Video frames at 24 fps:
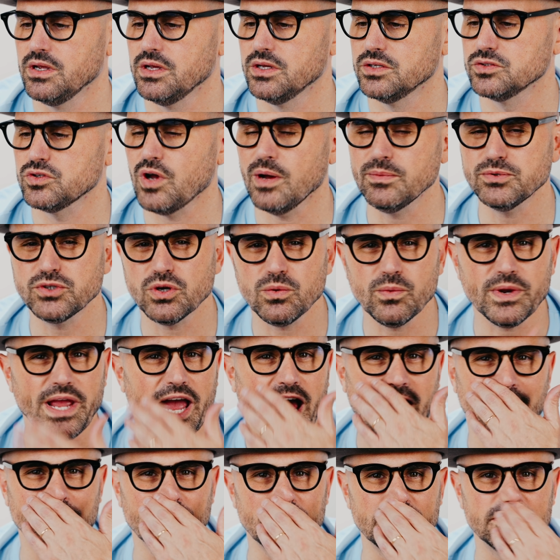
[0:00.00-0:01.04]
So I'm sure we
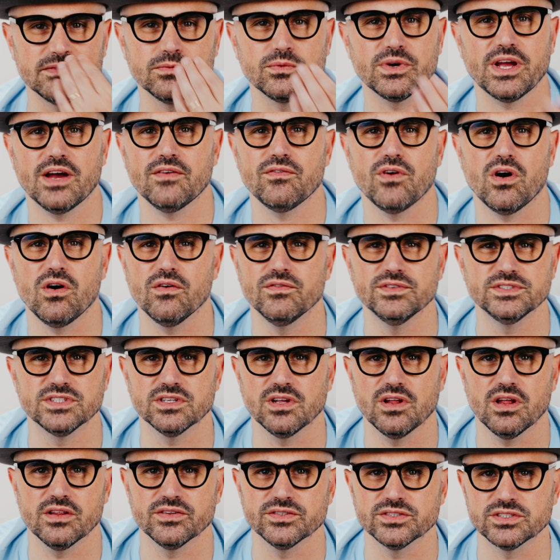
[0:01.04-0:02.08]
have it. We have all of his
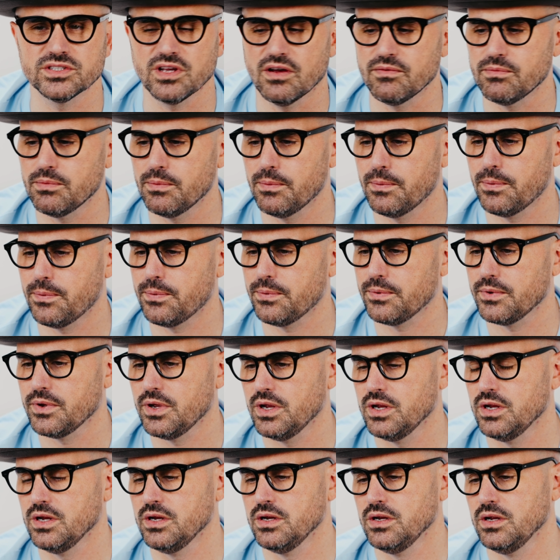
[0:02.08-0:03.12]
other stuff.
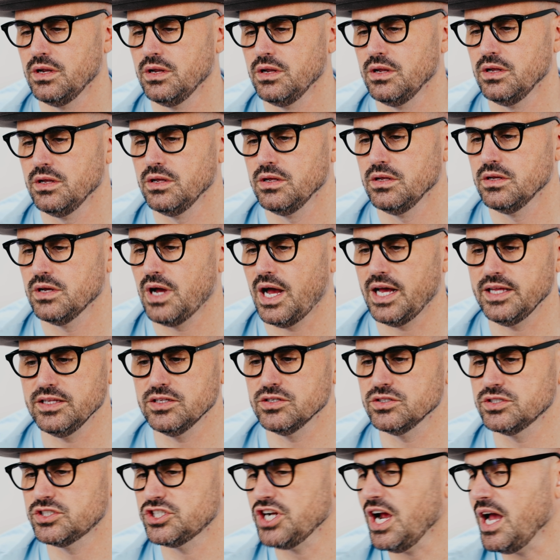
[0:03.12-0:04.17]

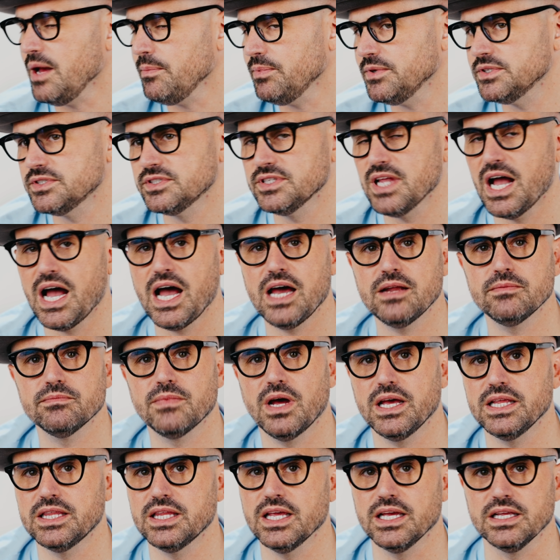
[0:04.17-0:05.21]
The shop is not
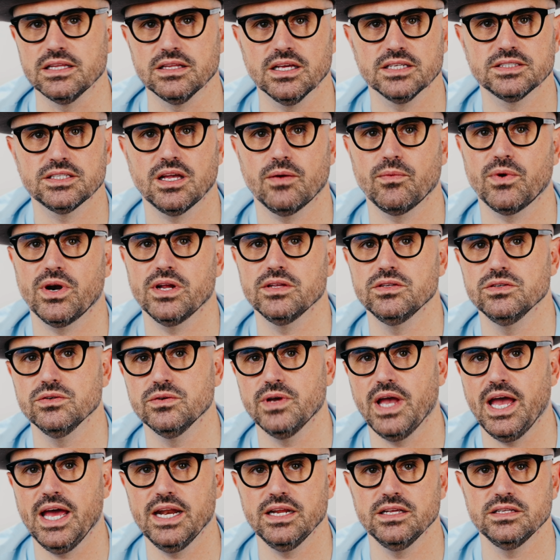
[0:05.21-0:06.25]
my thing. That's not what I do.
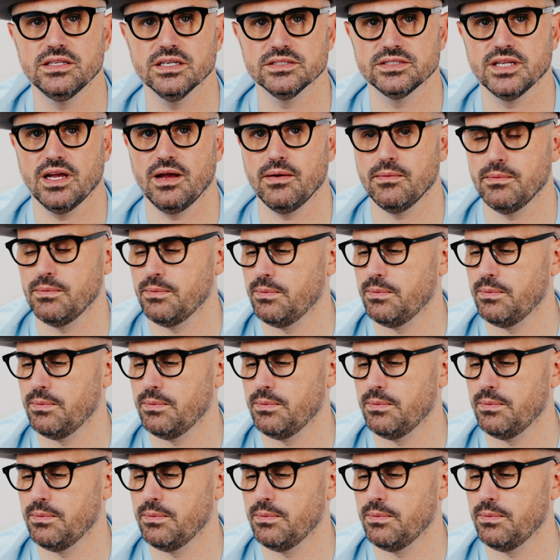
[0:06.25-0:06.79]
Eddie does that.